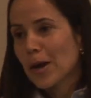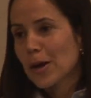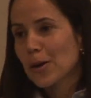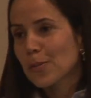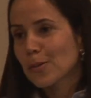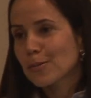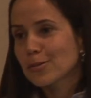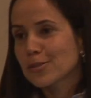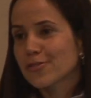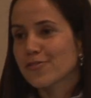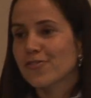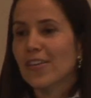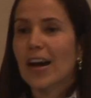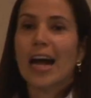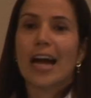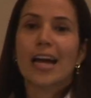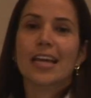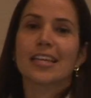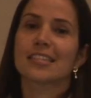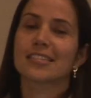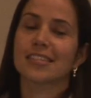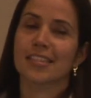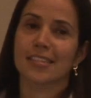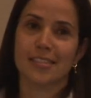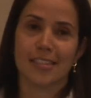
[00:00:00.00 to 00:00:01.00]
wearable
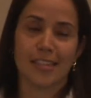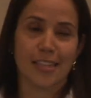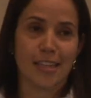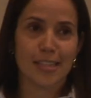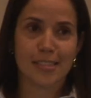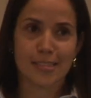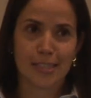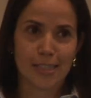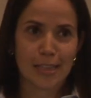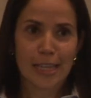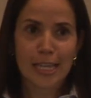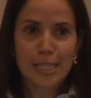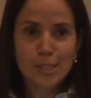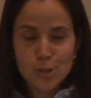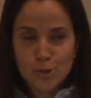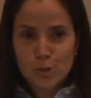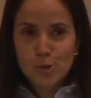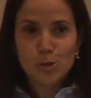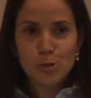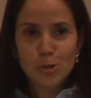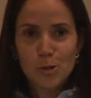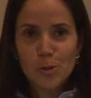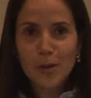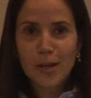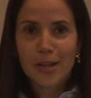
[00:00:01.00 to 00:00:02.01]
devices. And I say, let's
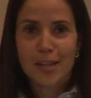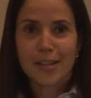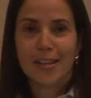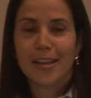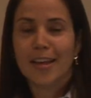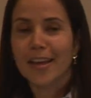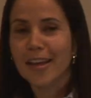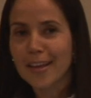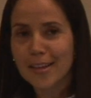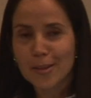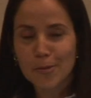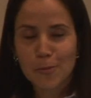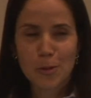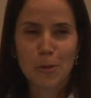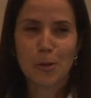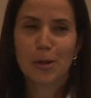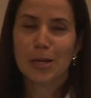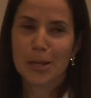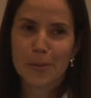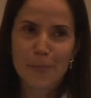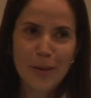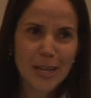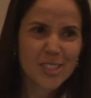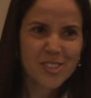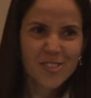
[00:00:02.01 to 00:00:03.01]
do it, and we're
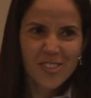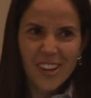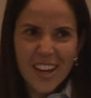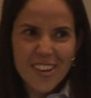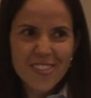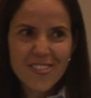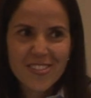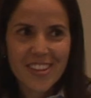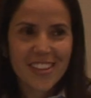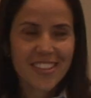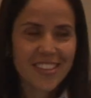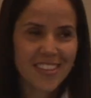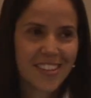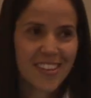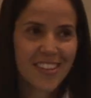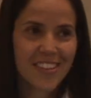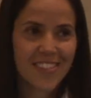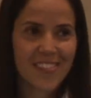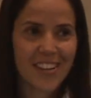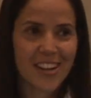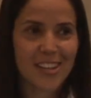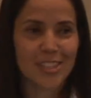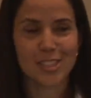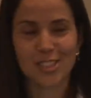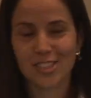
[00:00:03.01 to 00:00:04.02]
gonna measure
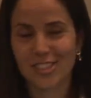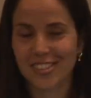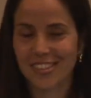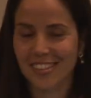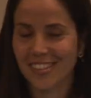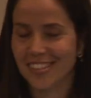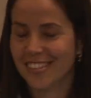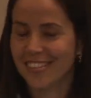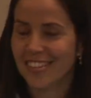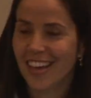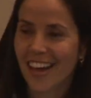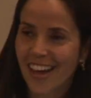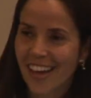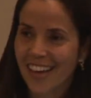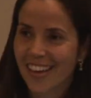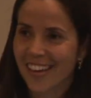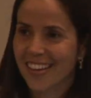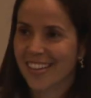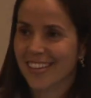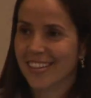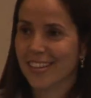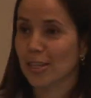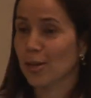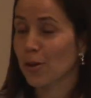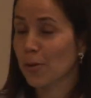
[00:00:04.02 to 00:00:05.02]
everything while she's on a
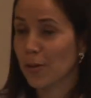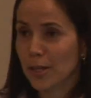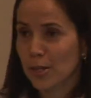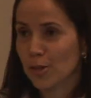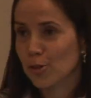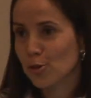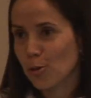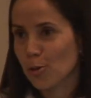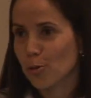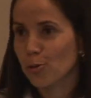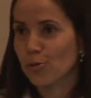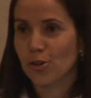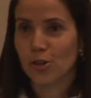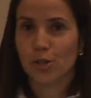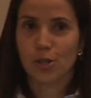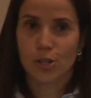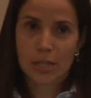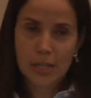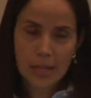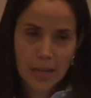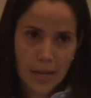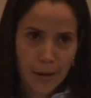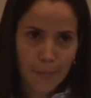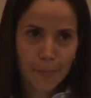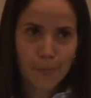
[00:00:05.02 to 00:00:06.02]
diet. And I already told
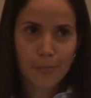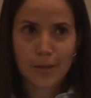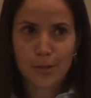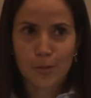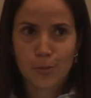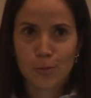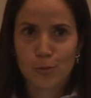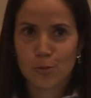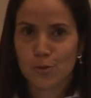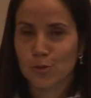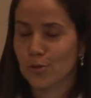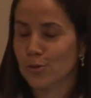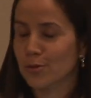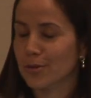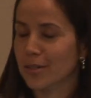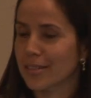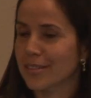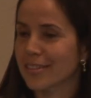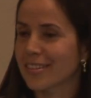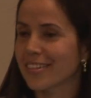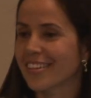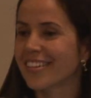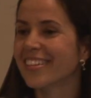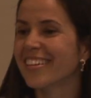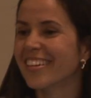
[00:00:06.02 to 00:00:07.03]
her, come and we'll do
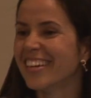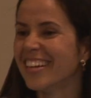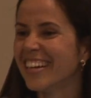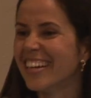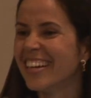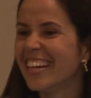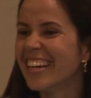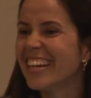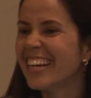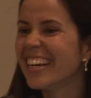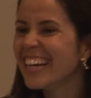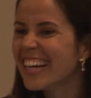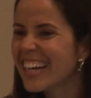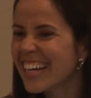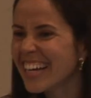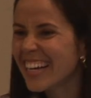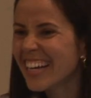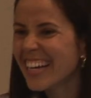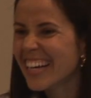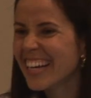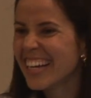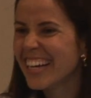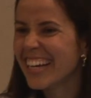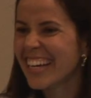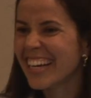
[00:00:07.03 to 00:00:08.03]
it.
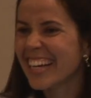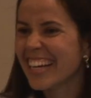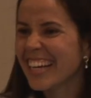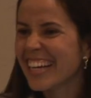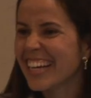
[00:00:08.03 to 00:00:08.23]
Steve,